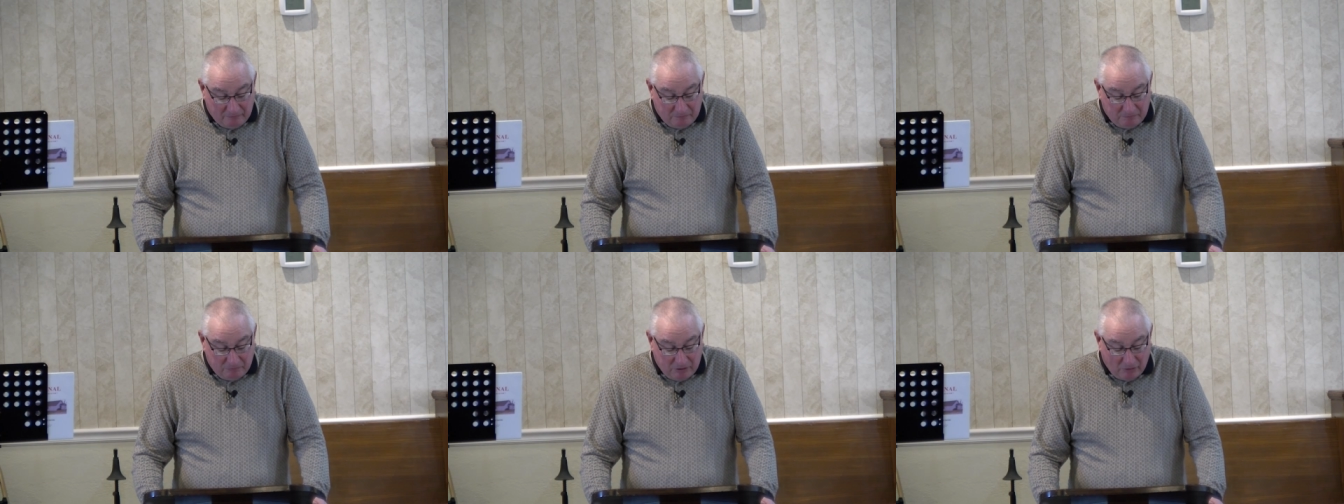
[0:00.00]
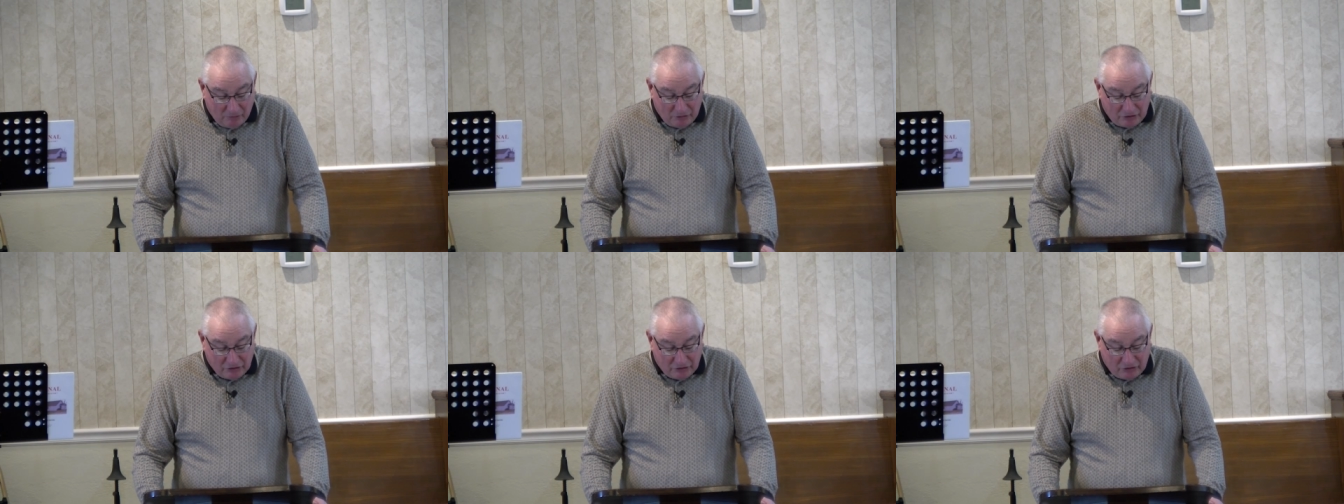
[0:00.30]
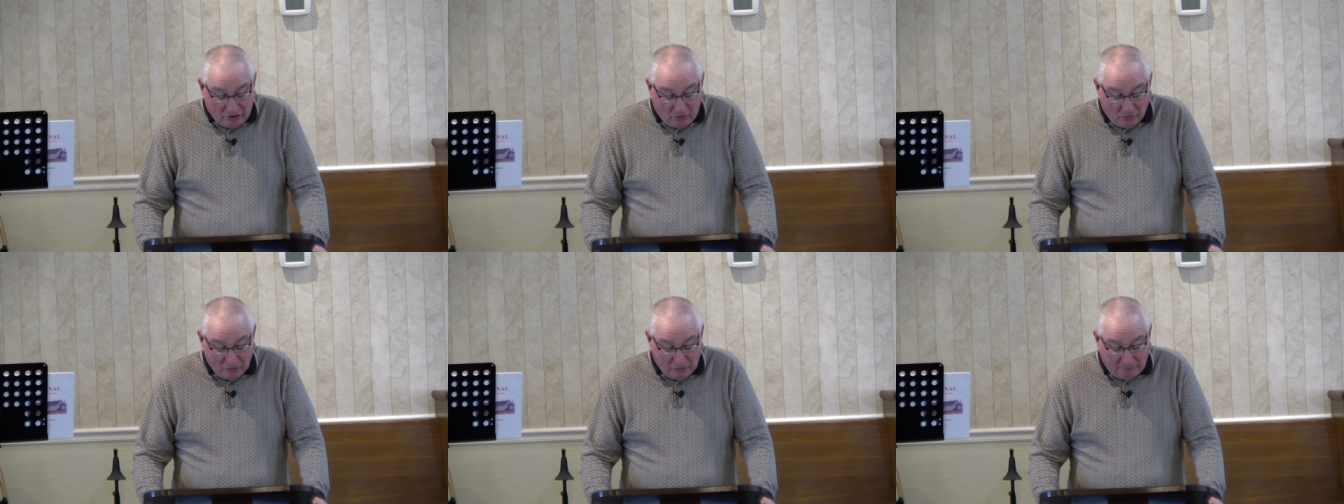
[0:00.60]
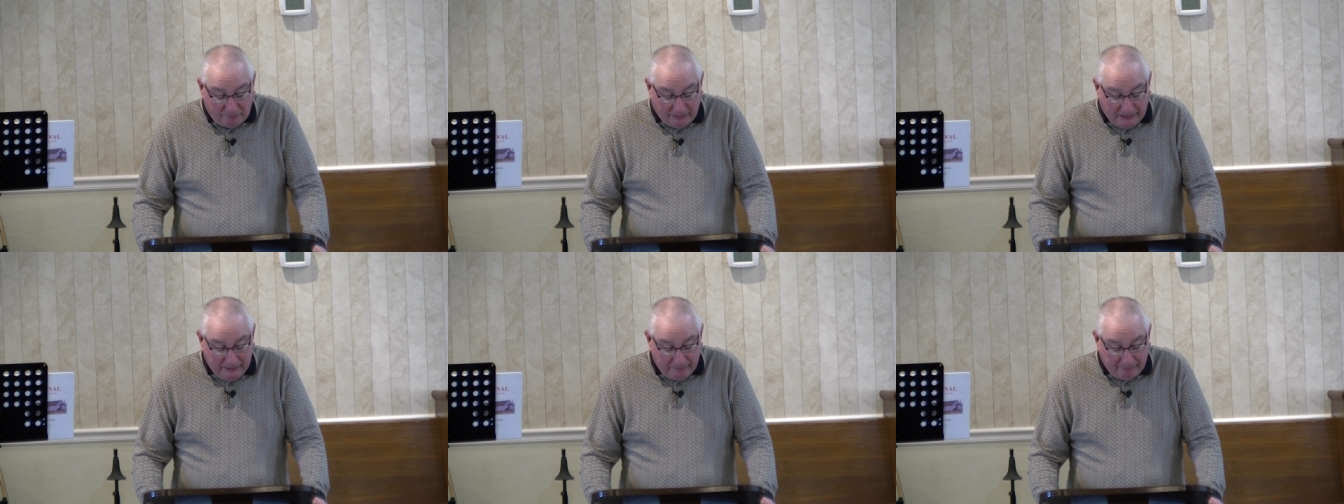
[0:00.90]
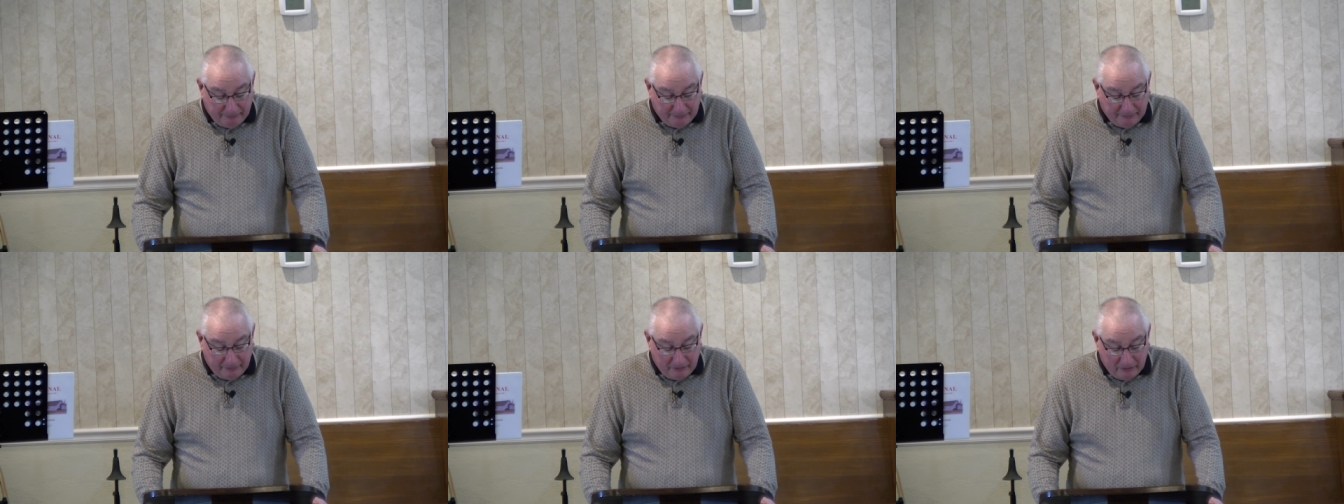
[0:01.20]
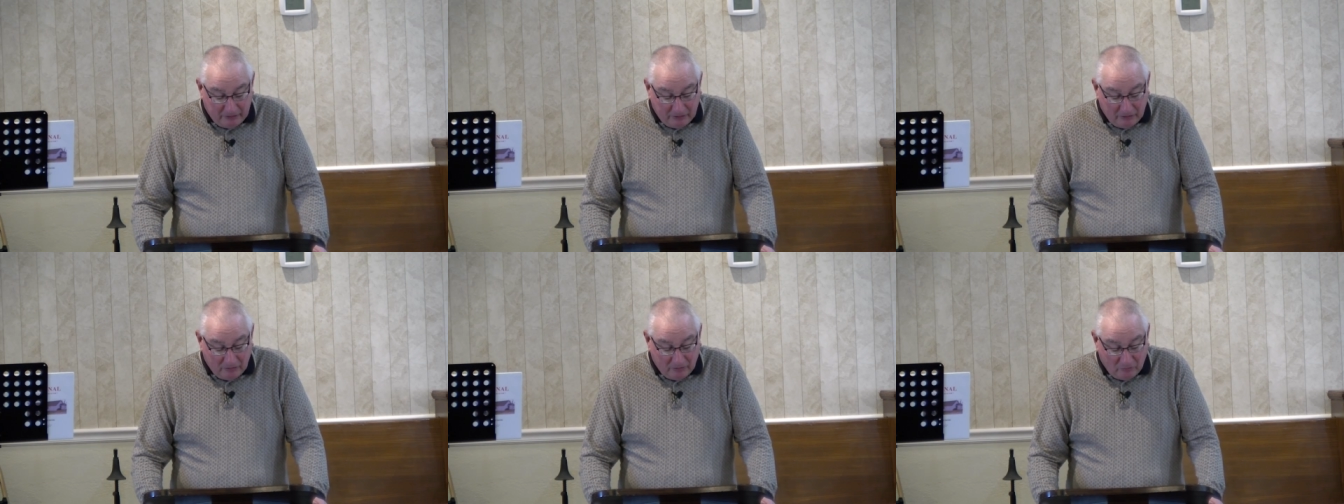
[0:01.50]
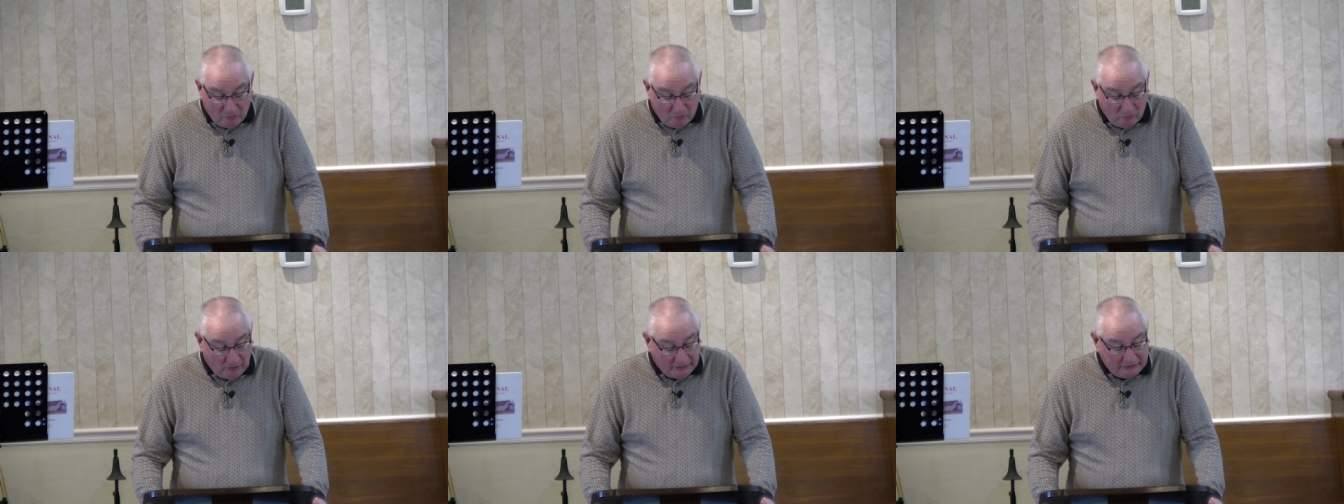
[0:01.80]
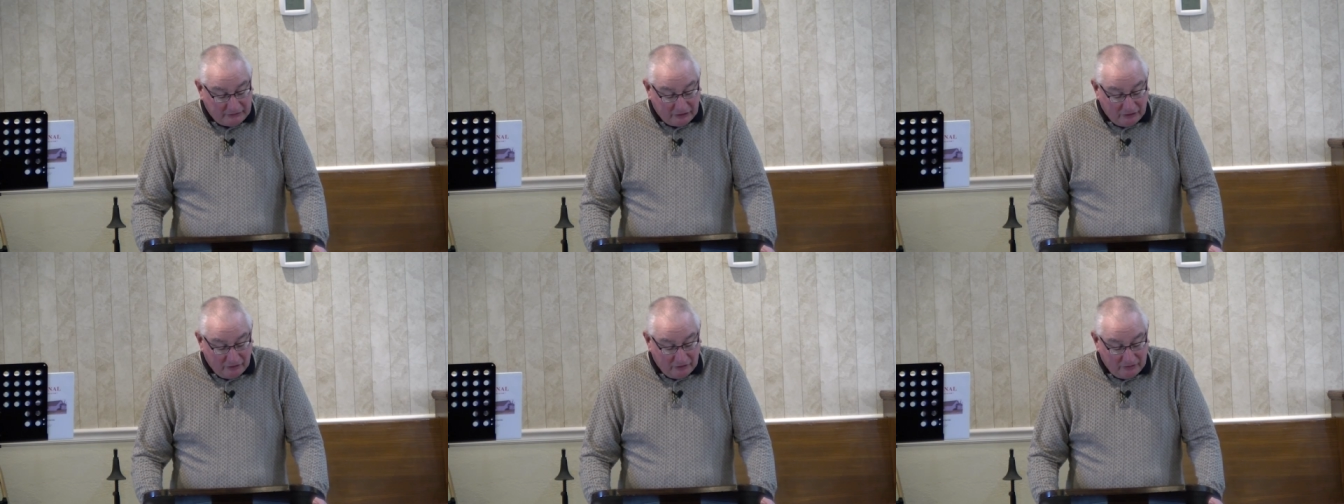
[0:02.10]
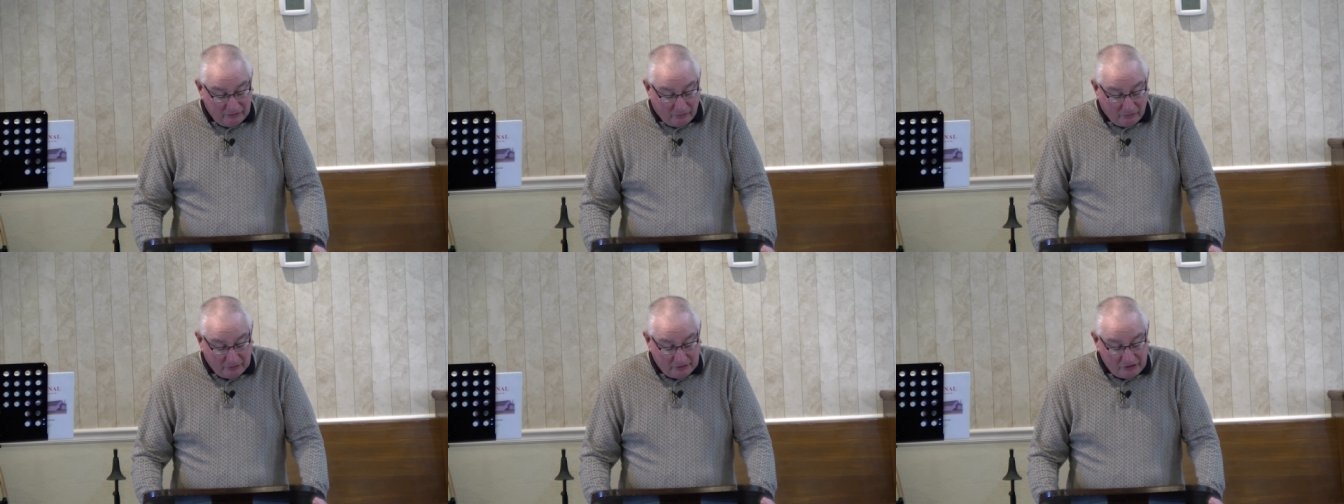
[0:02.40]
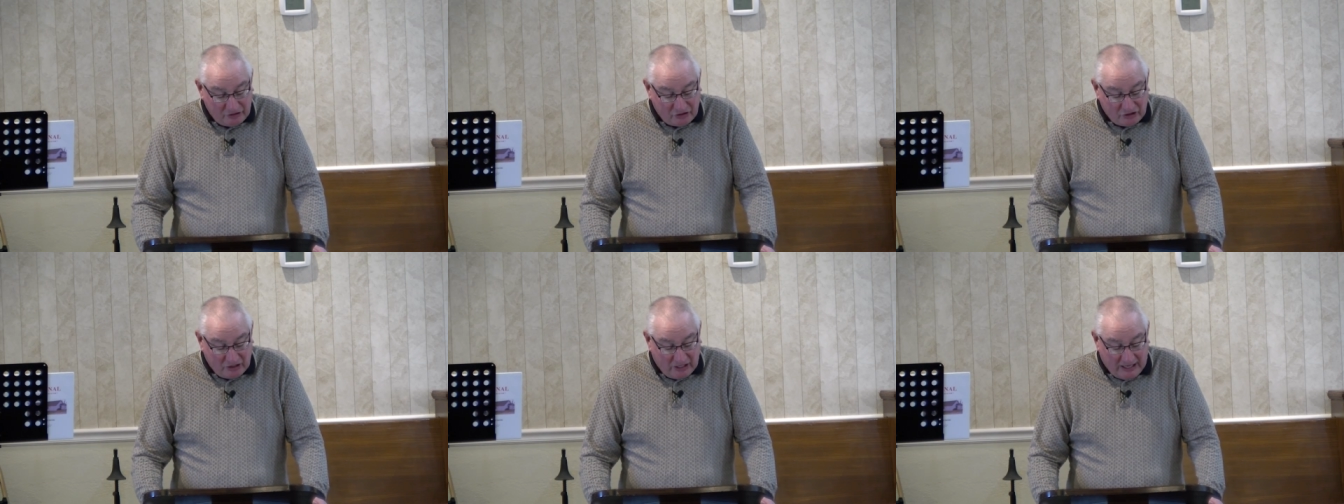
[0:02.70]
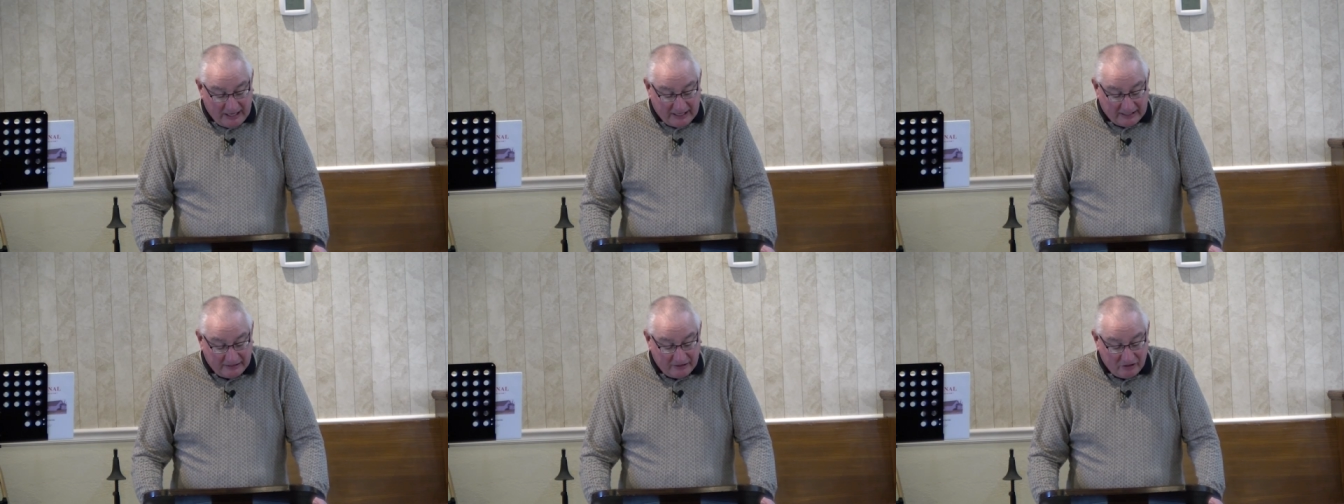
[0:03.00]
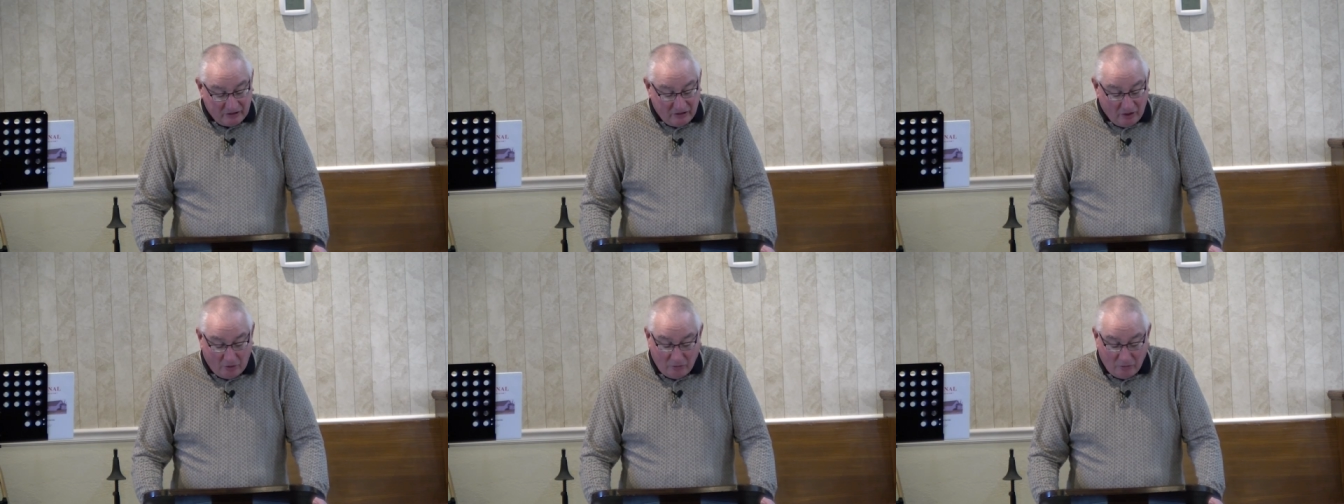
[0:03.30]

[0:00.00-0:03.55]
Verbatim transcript: Moses told the people what the Lord said.